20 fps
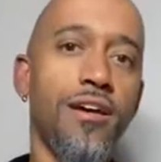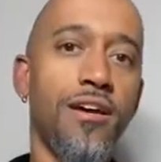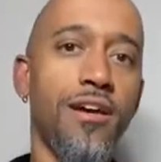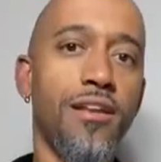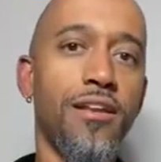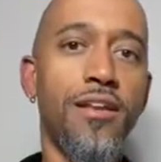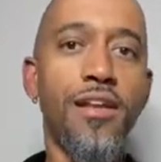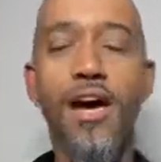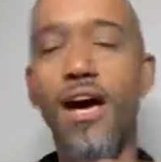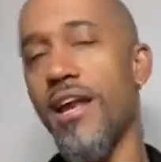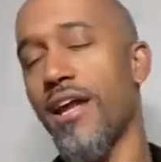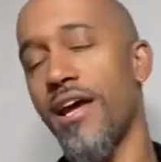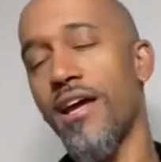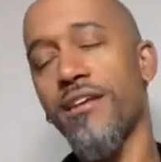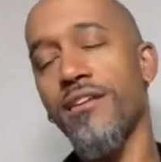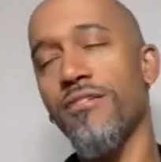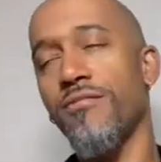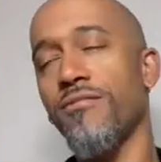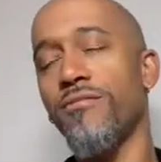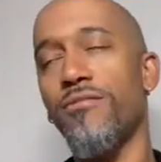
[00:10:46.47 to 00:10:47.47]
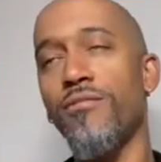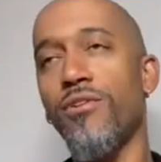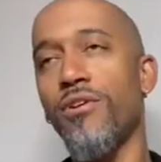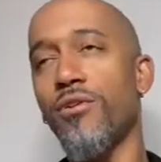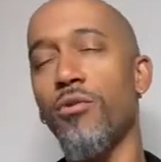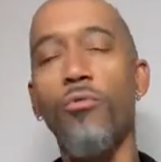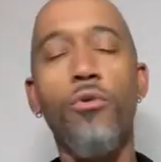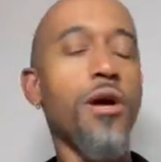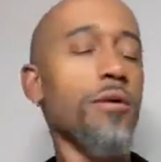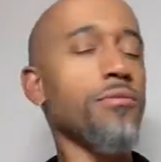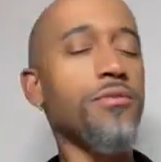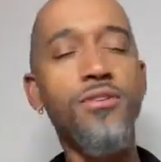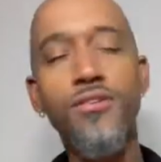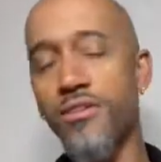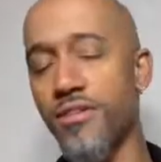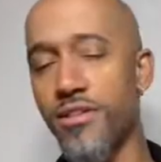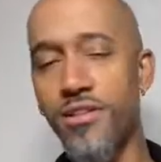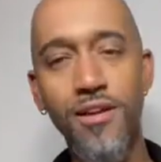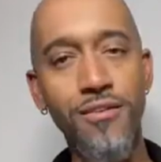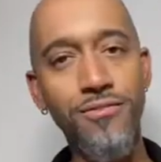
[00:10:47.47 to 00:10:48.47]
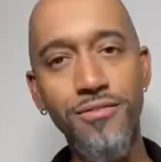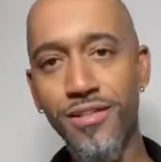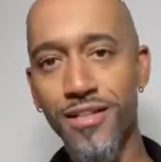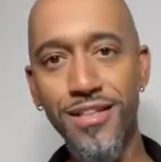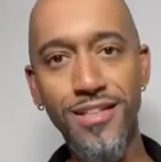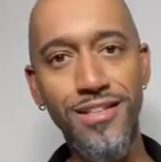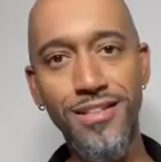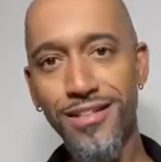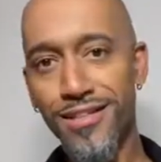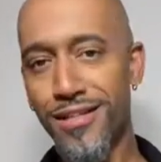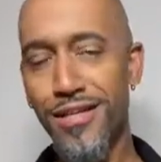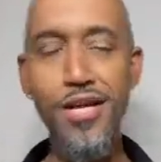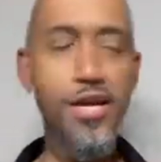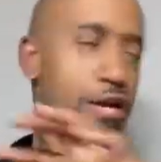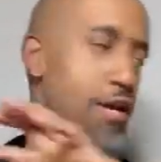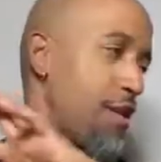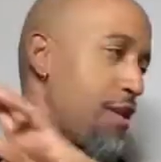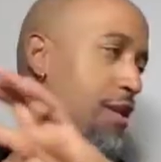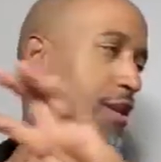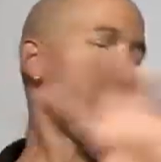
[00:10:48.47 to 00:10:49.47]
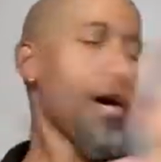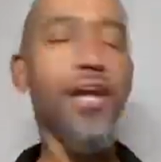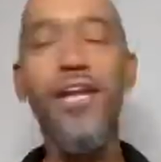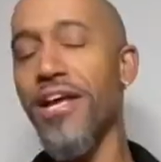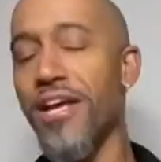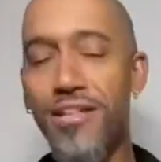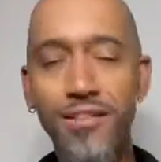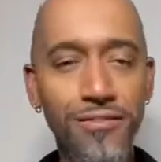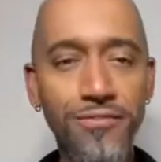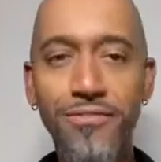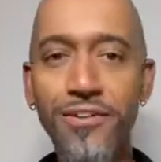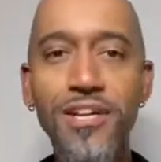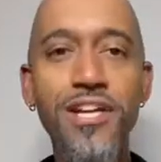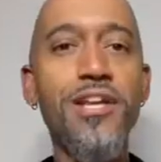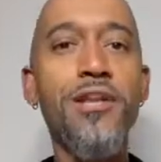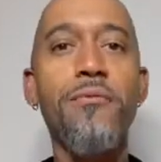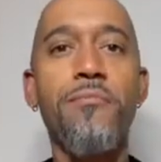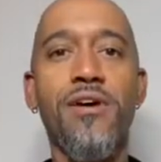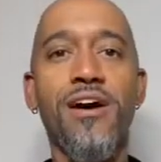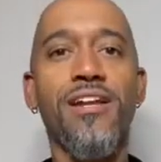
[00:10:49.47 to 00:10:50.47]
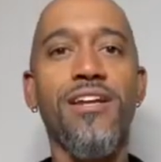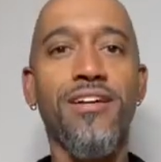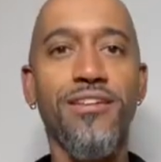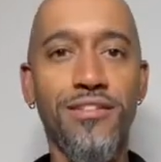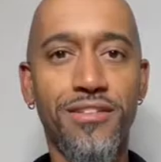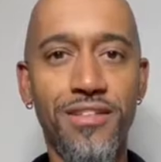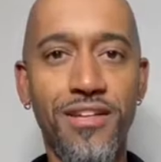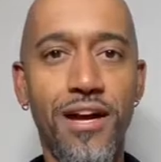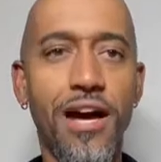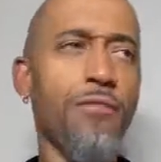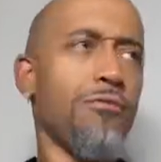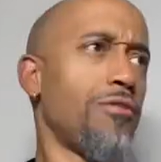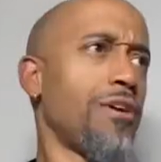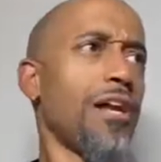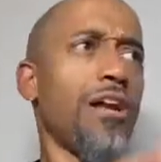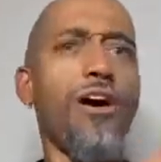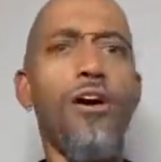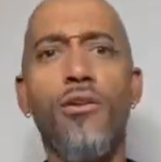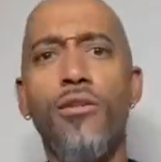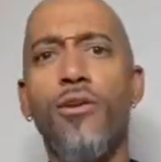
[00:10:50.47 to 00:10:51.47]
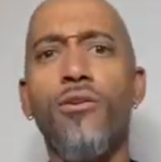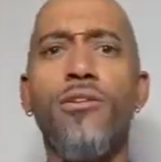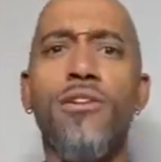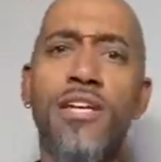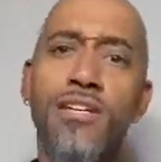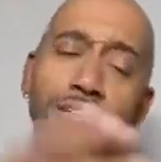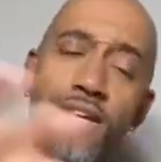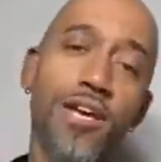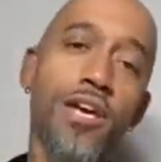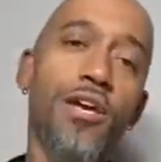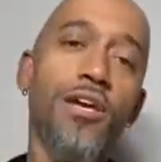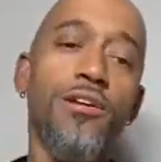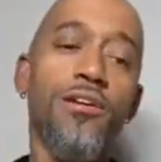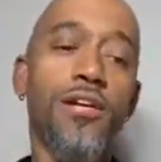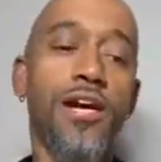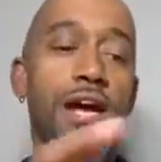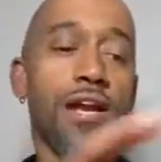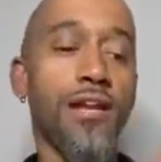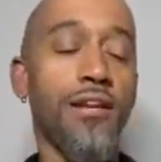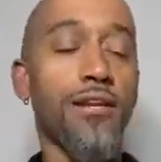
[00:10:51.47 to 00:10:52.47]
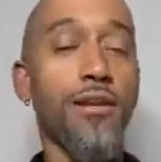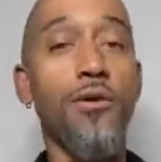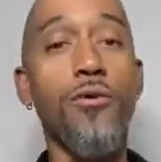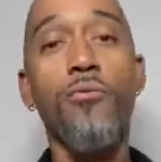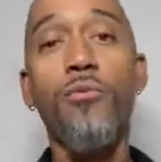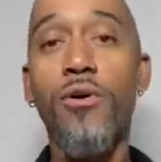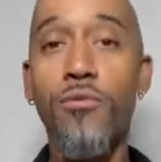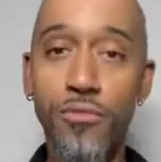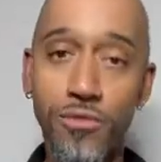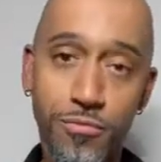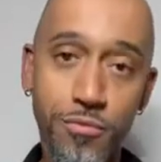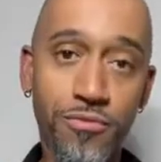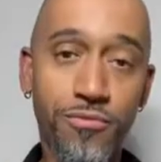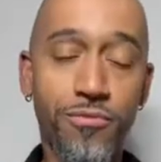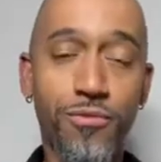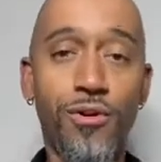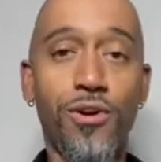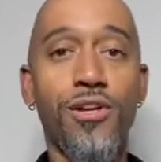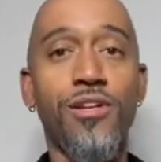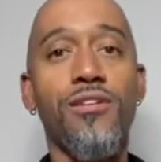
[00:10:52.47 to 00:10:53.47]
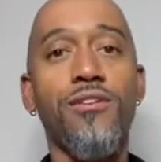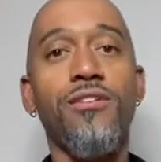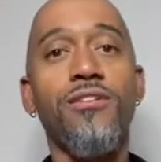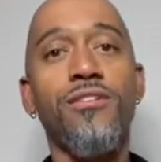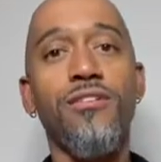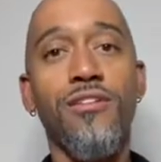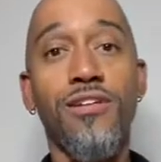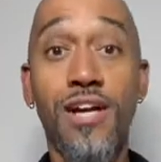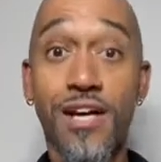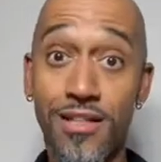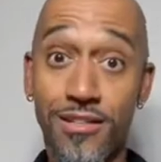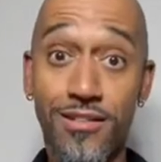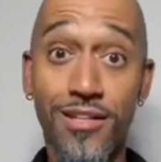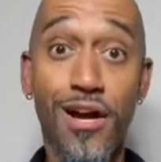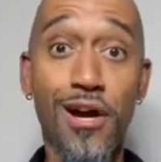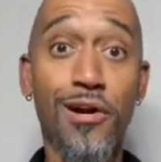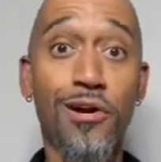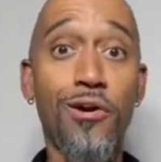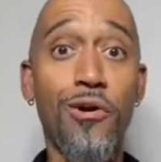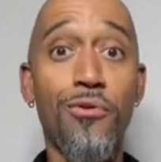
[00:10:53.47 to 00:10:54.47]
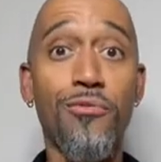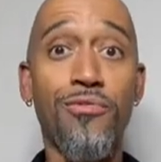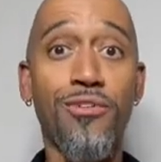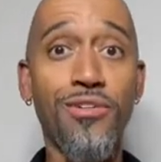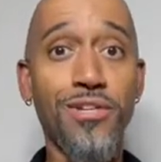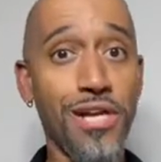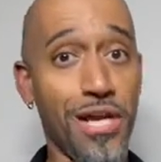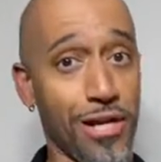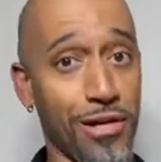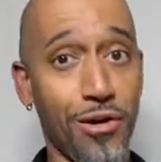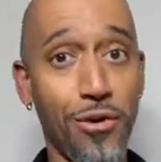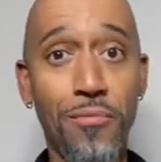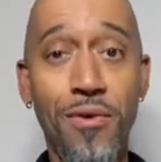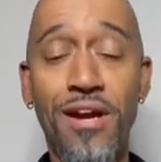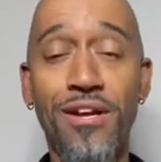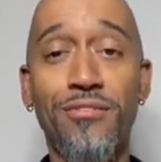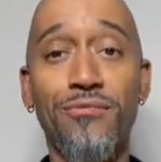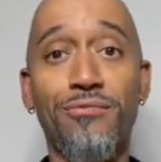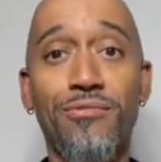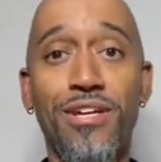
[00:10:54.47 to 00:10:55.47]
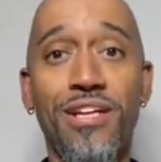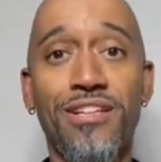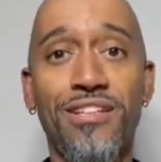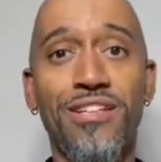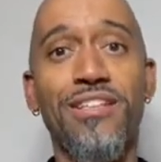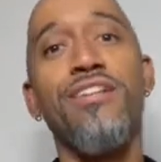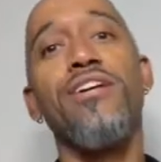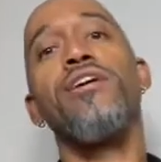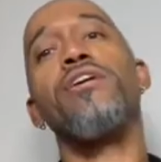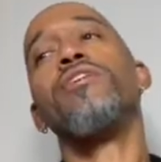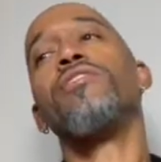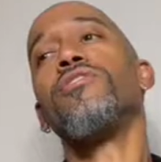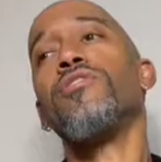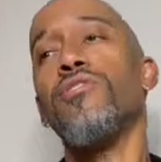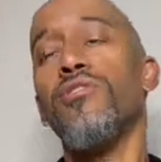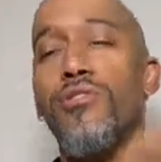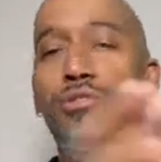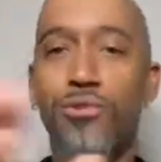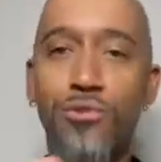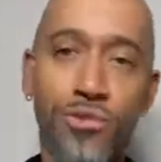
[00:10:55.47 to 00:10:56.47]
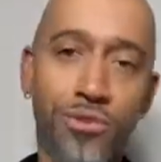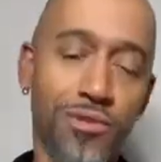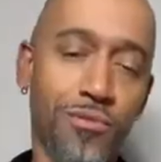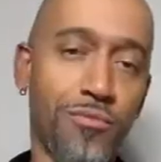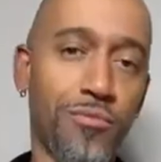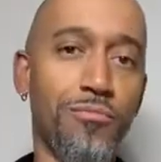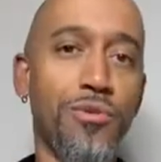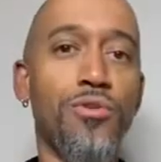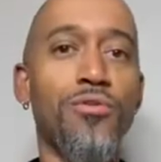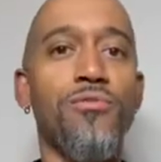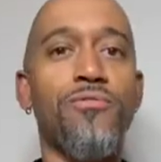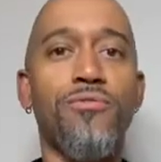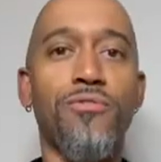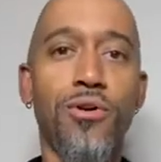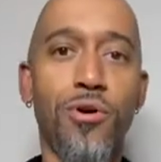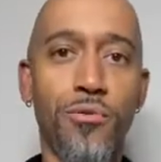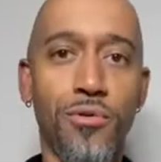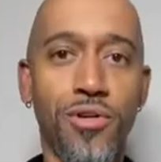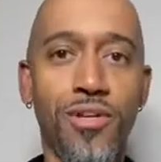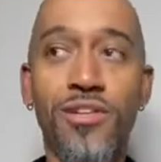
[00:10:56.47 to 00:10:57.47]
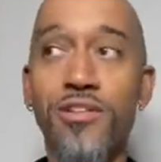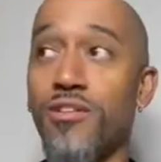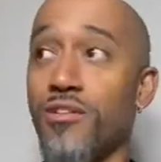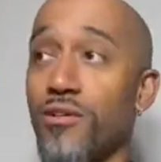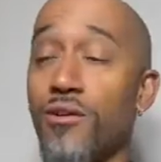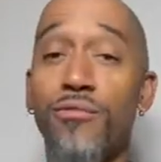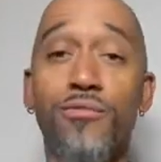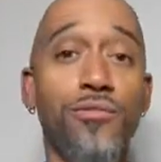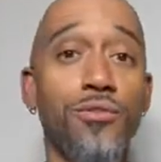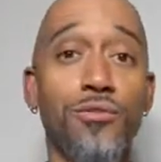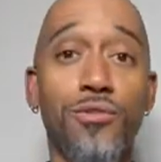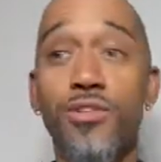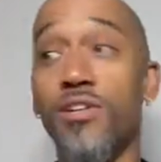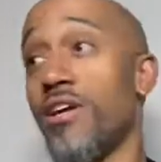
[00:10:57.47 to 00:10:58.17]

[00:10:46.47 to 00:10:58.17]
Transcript: Not asking for the Webster's definition, not asking for anybody else's. I've read all those. You got to know what was before you. You got to sound code for it. You got to go back and fetch it so that you can move forward into your future.